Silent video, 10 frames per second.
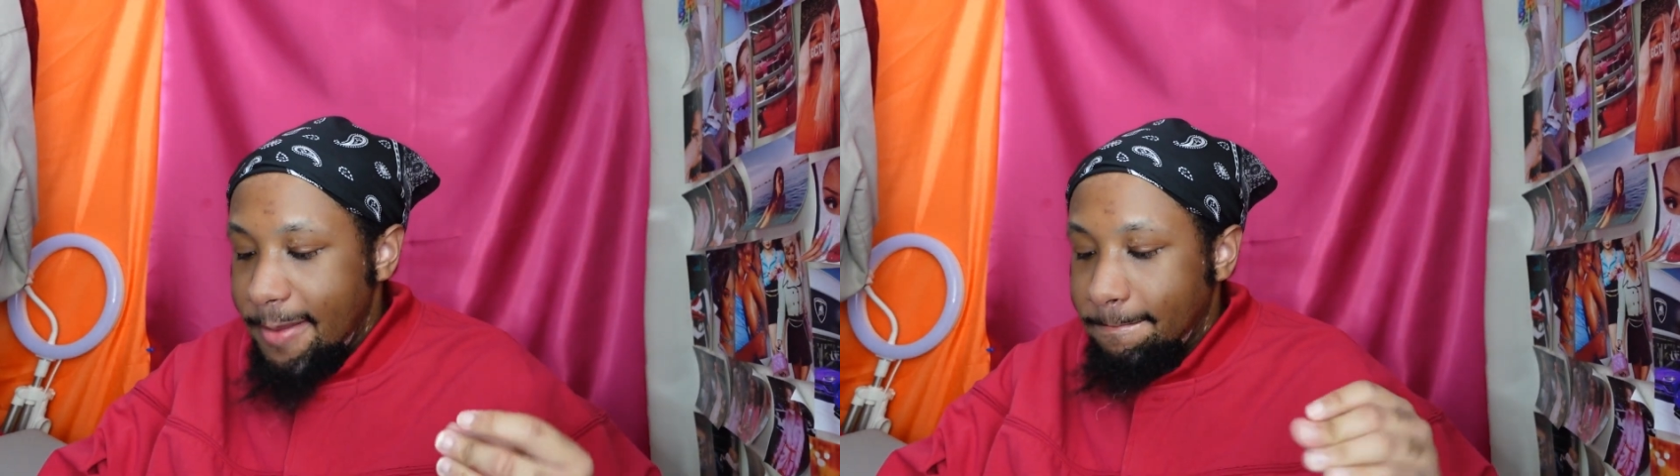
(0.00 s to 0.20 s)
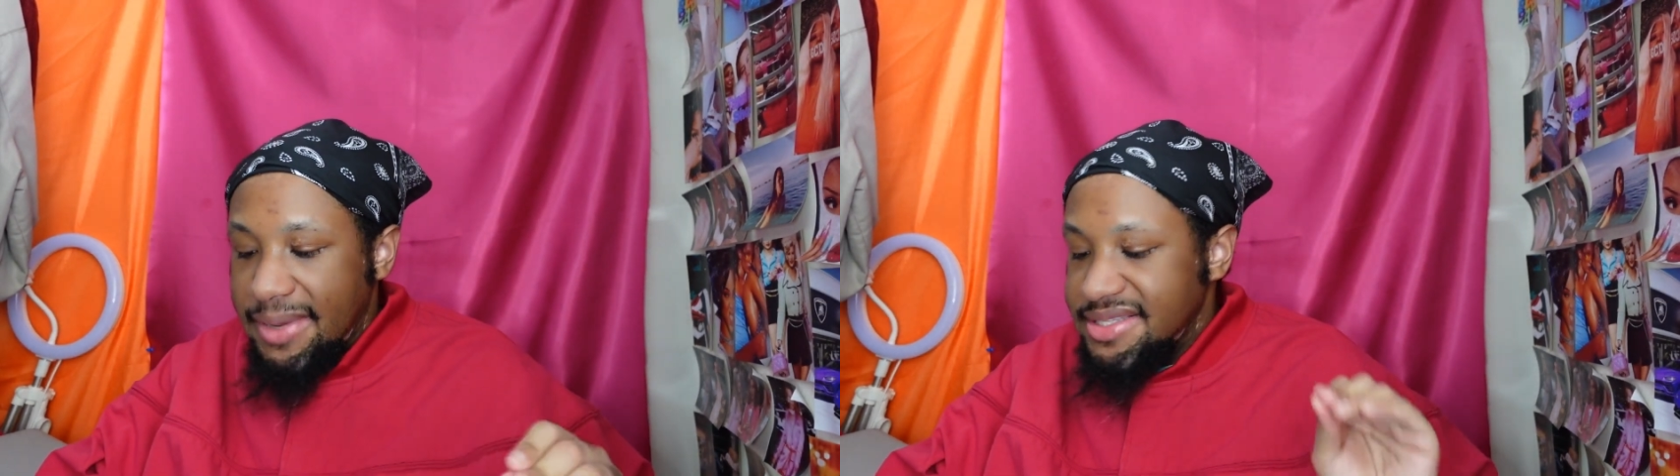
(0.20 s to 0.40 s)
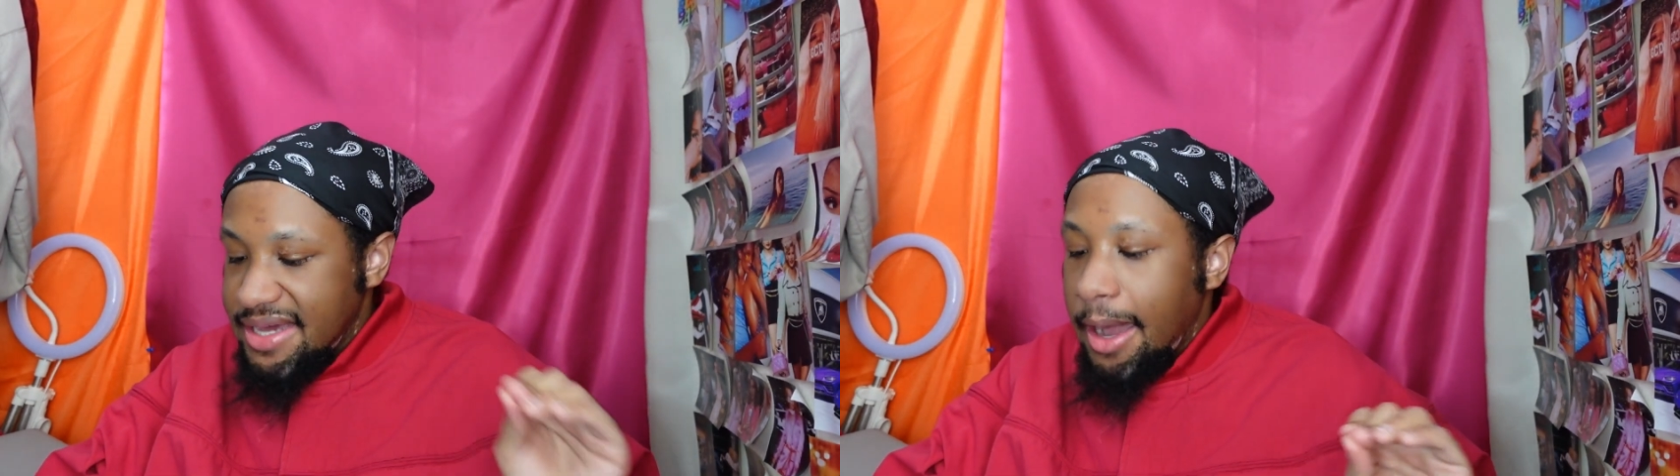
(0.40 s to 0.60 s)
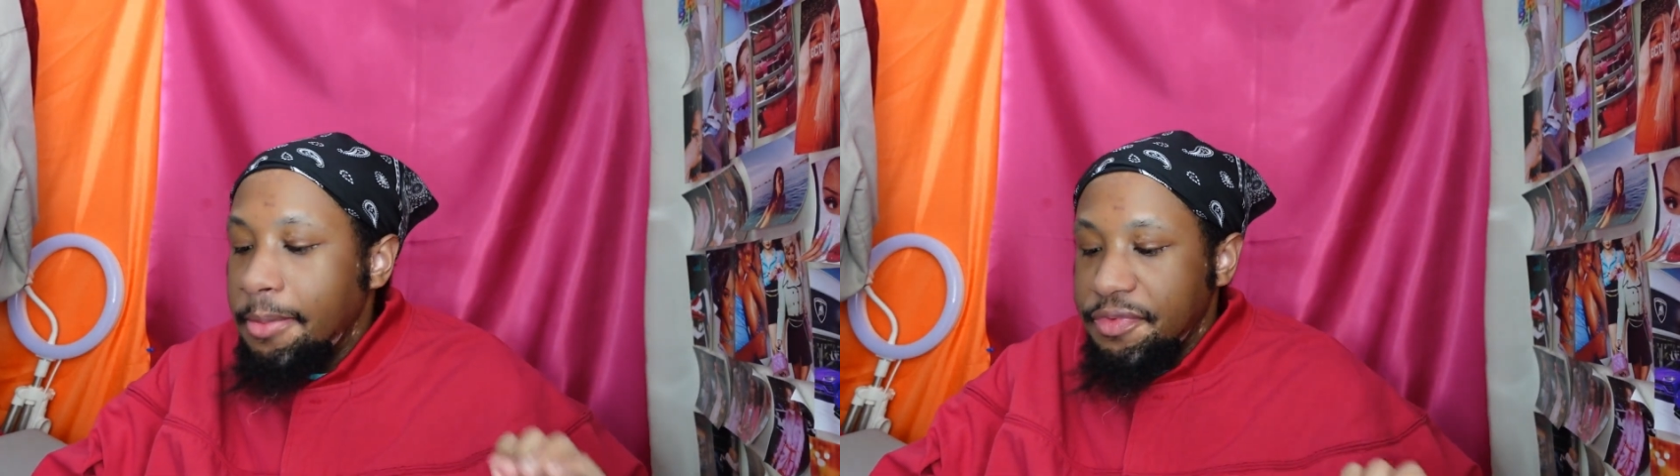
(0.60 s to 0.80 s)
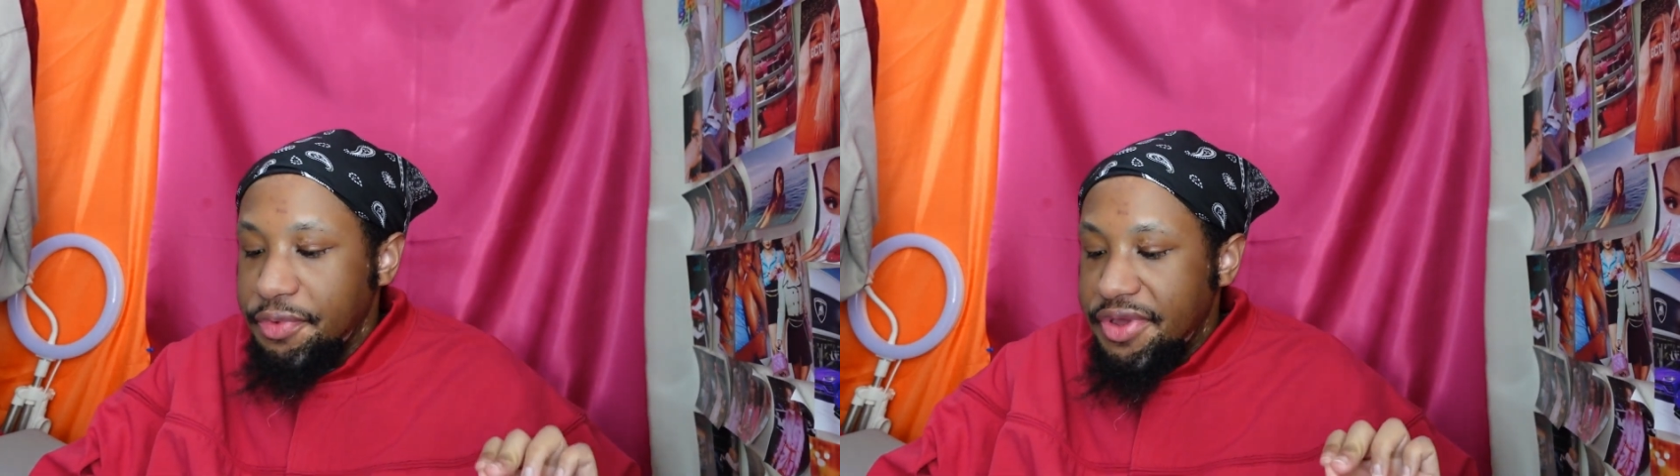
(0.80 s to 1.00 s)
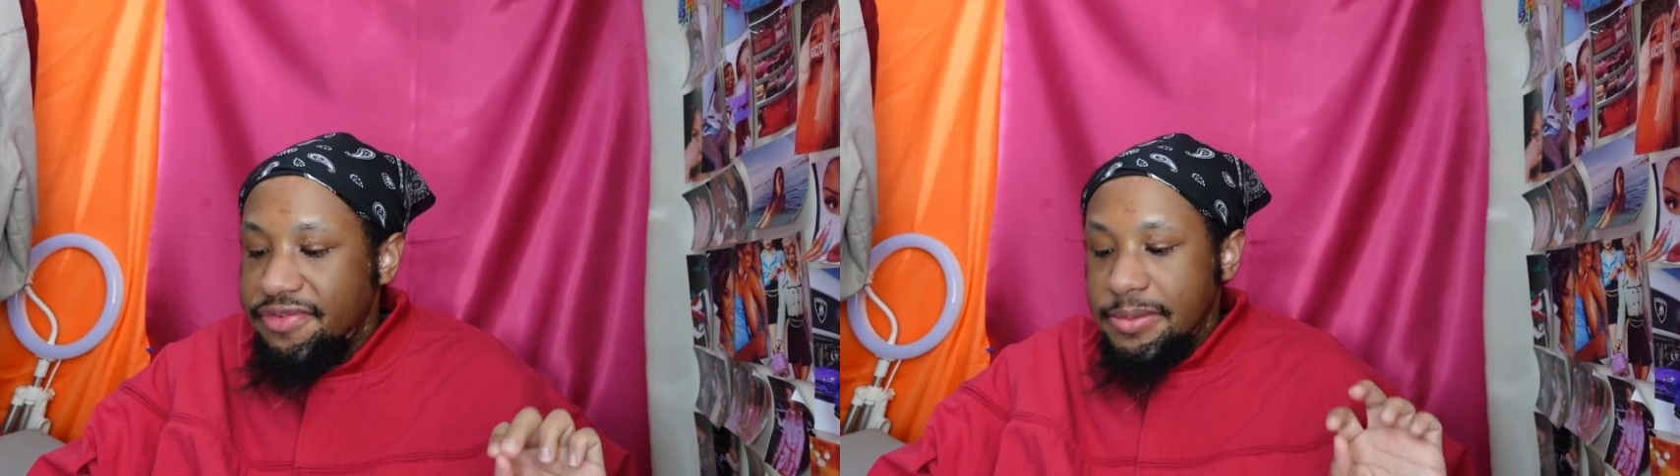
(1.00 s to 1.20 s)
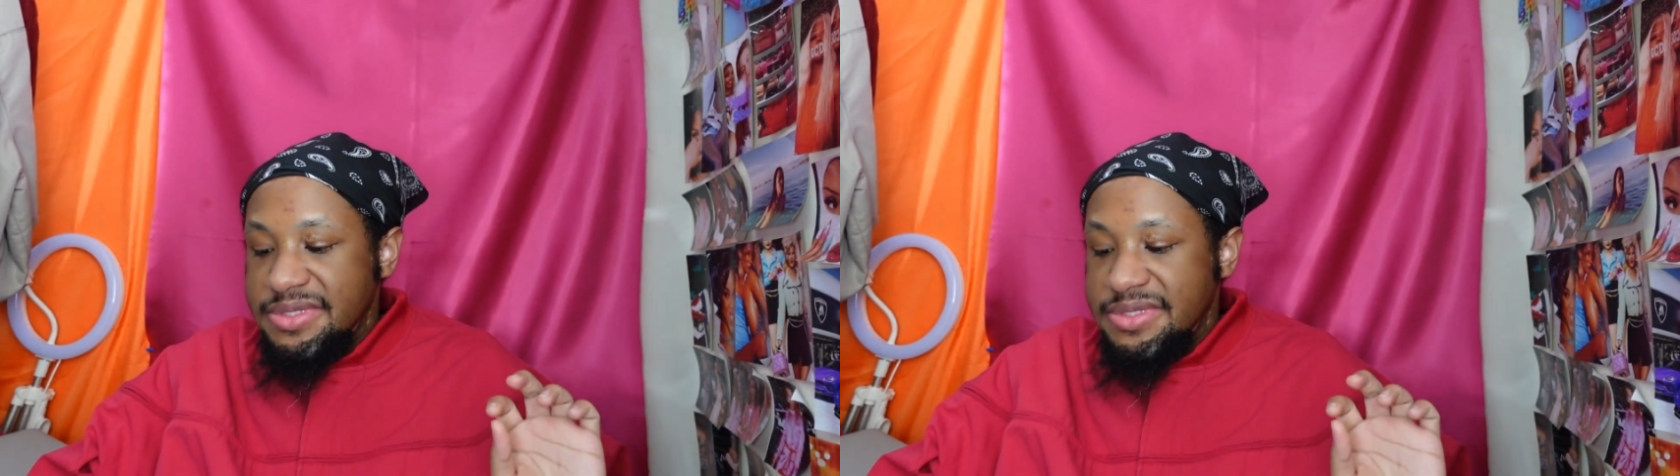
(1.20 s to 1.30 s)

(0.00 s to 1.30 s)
My top 3 from